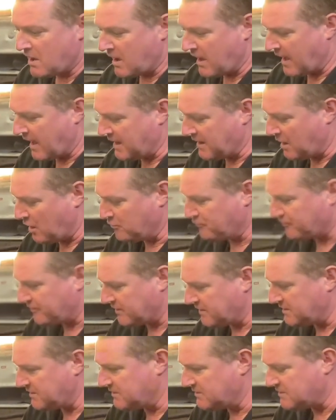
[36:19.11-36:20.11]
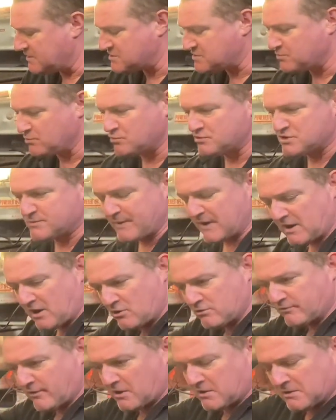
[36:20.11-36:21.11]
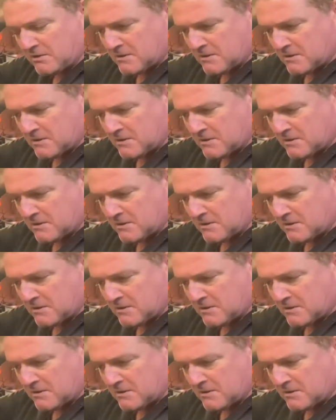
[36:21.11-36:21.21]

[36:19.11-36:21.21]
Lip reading: and hopefully this will spin over.